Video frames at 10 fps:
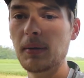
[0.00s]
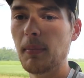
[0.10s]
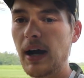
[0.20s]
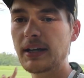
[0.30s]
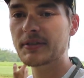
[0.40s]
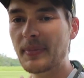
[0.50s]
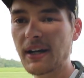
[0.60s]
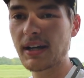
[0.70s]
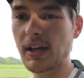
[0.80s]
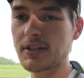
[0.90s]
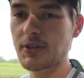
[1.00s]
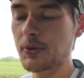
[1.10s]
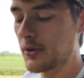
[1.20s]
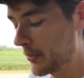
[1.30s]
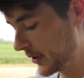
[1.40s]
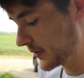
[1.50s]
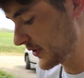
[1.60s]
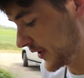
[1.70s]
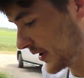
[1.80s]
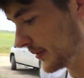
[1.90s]
Mike is back there tuning the
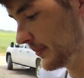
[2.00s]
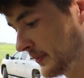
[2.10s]
bows up.